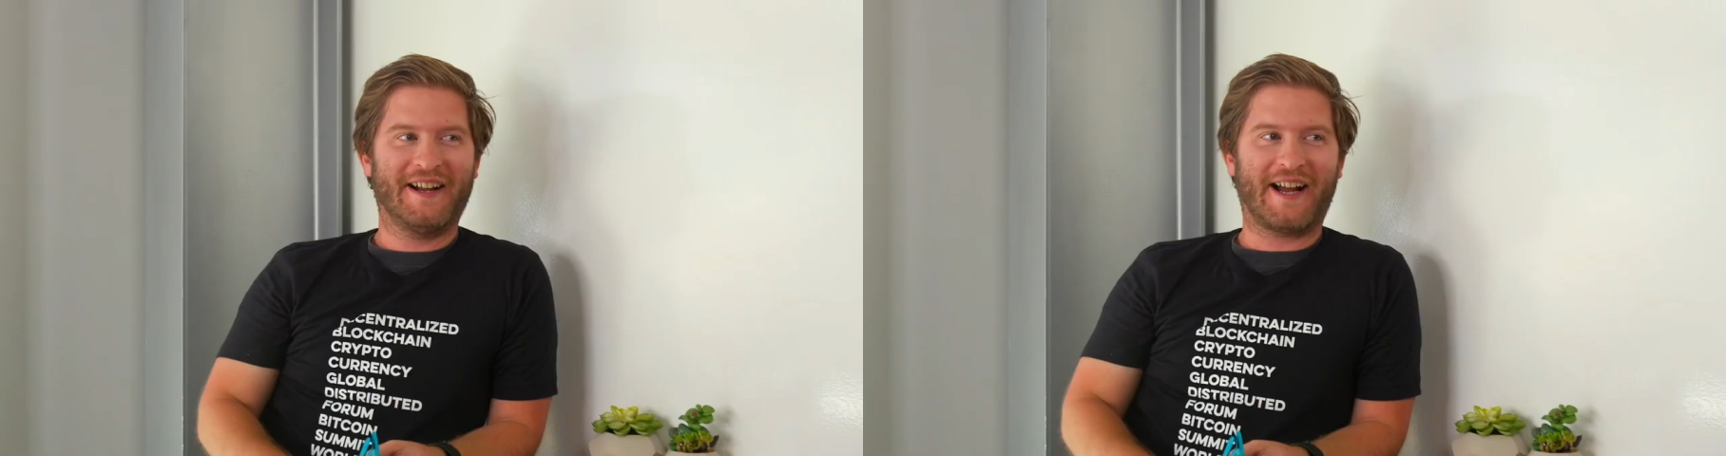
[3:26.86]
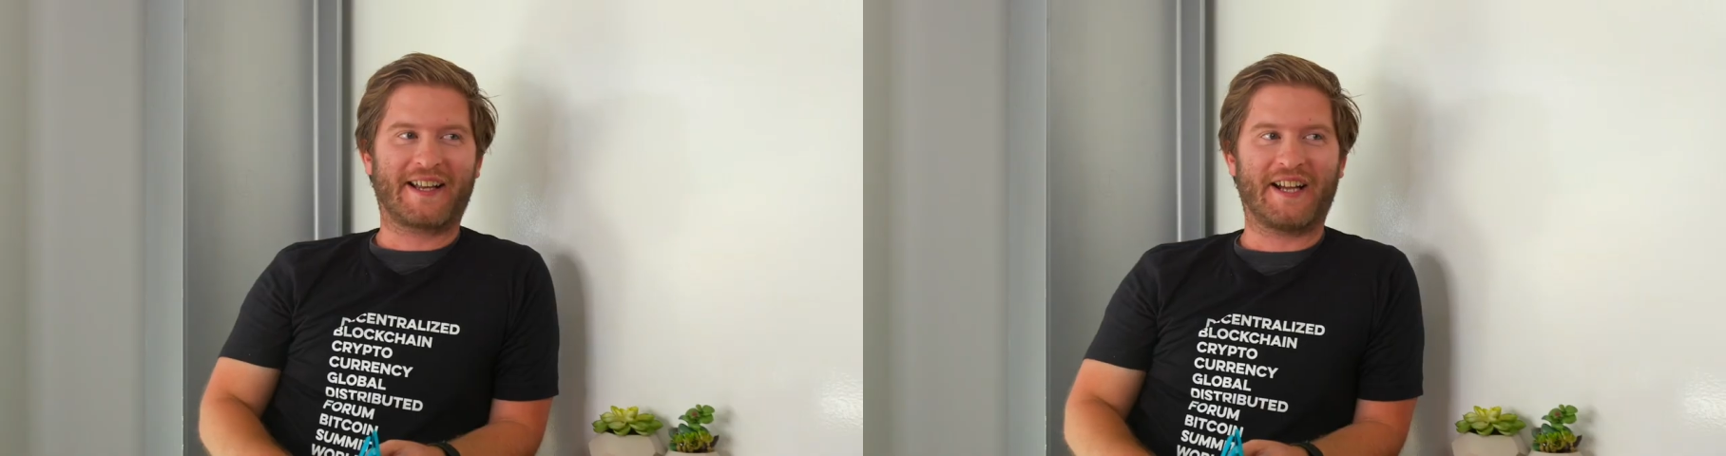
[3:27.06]

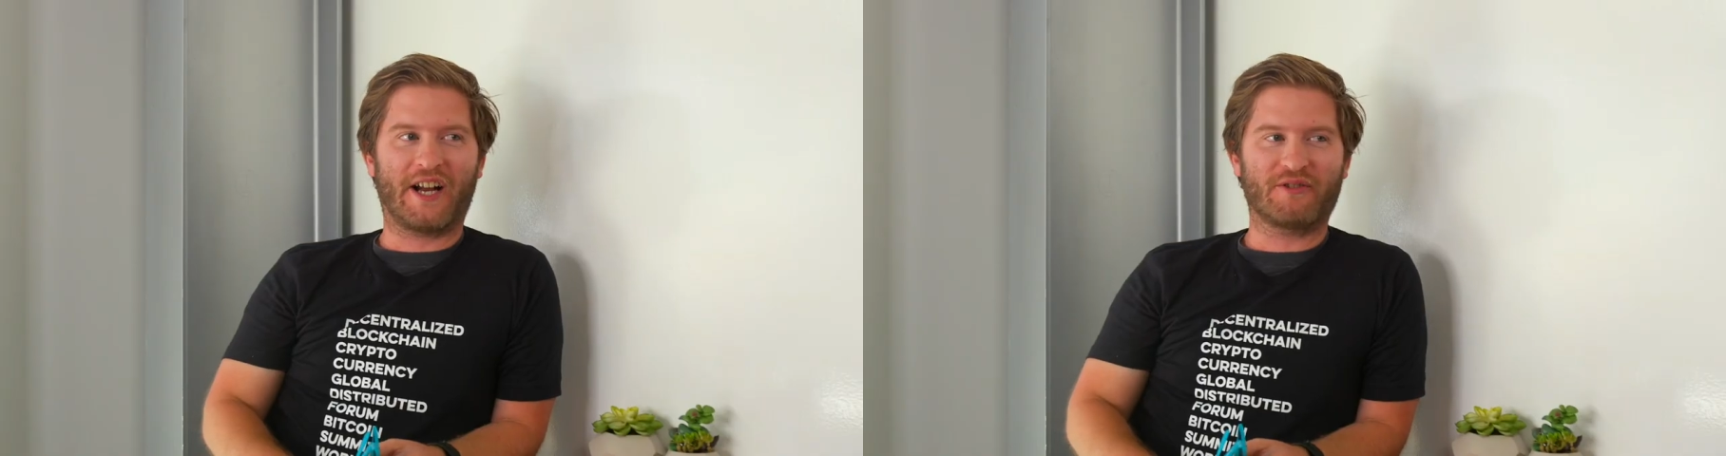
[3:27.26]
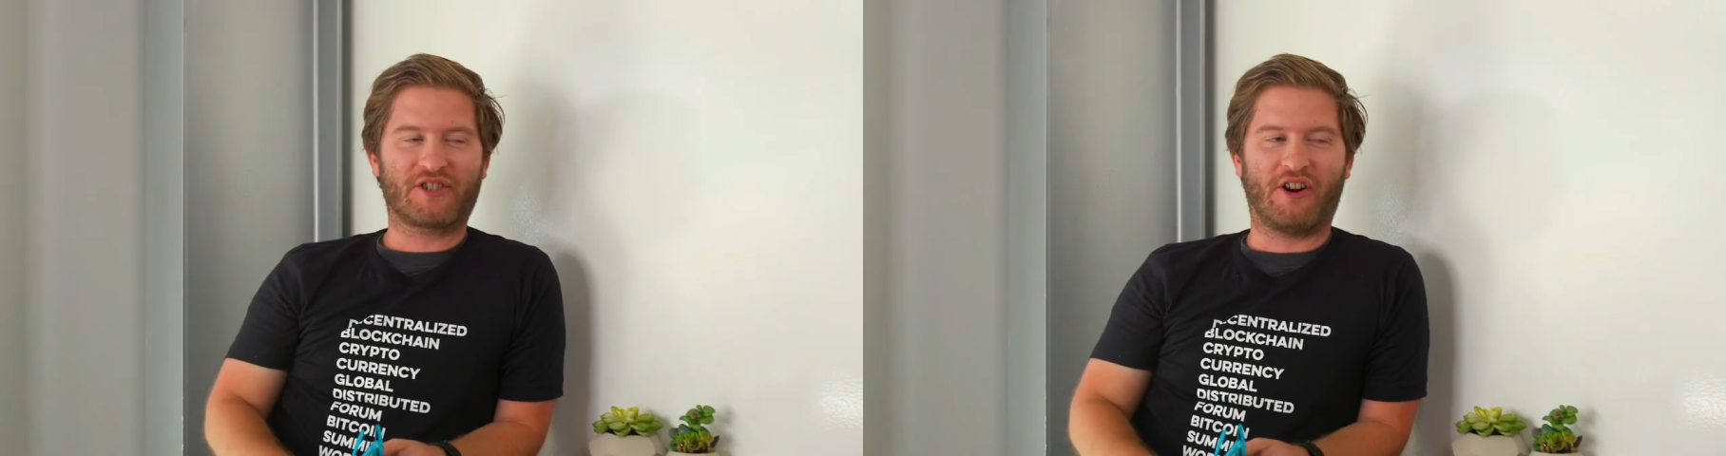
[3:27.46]
I can.
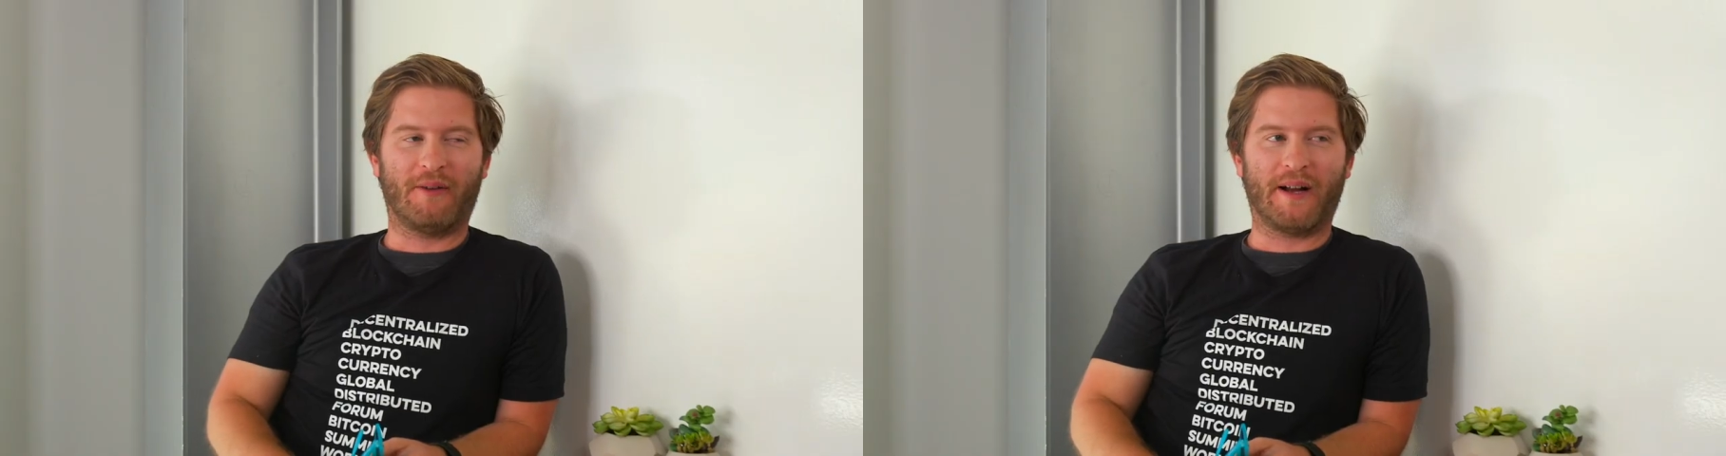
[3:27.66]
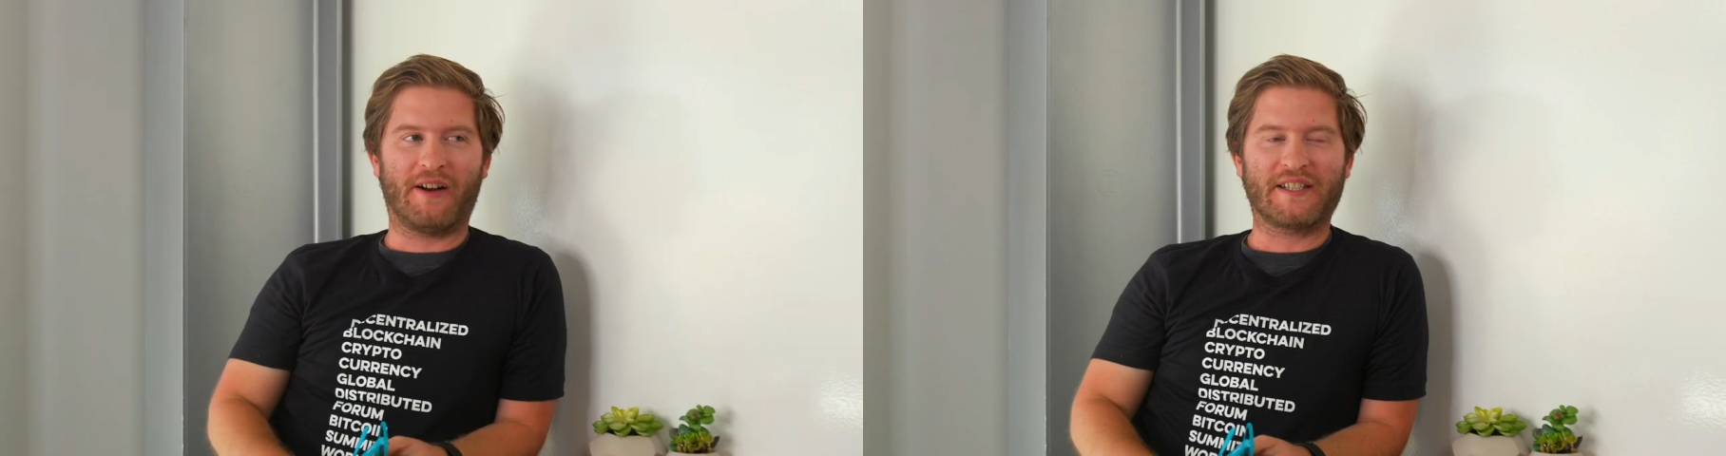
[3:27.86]
I always call
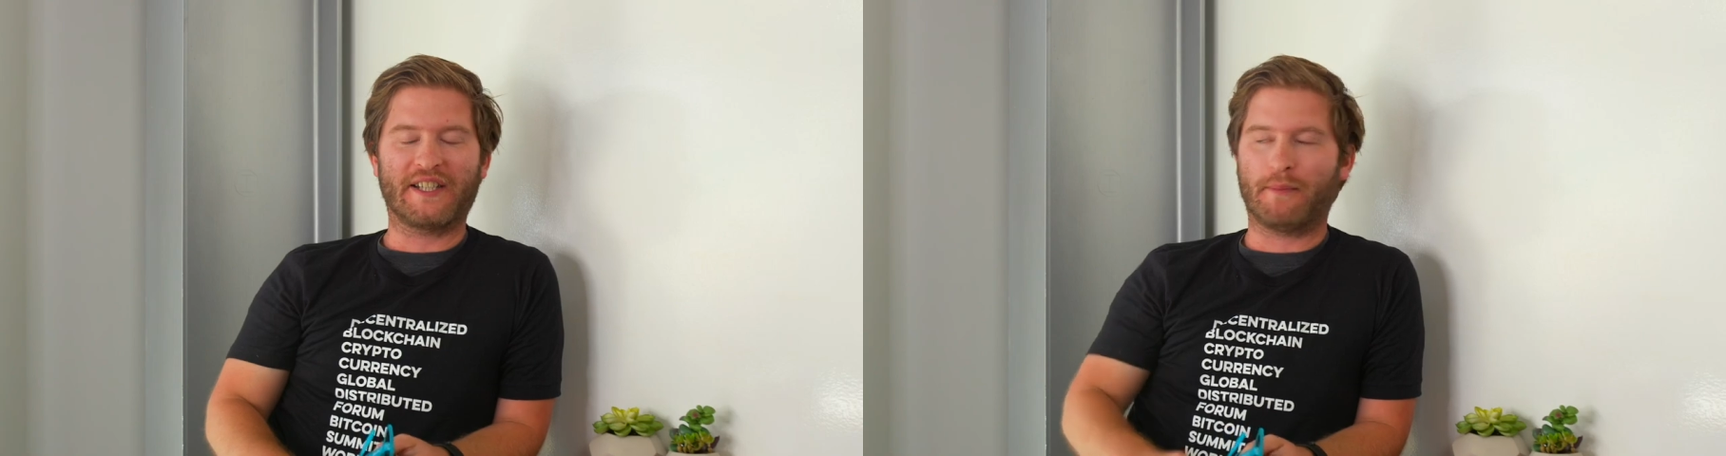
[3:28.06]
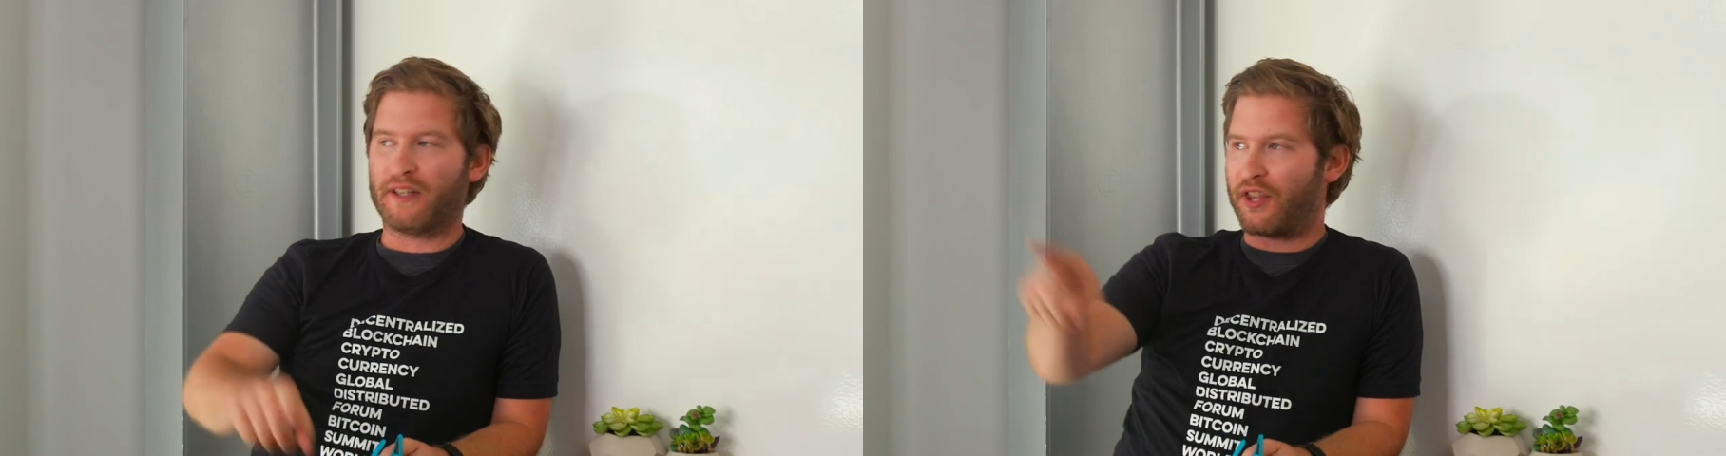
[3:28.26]
him how I
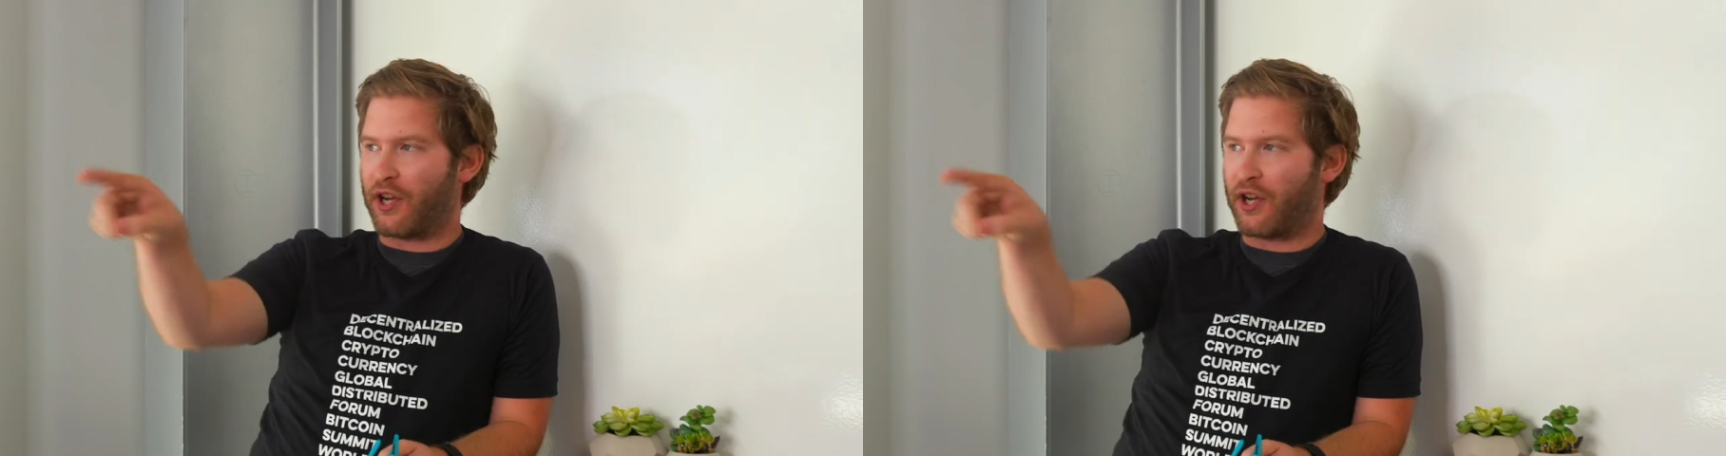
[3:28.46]
see him.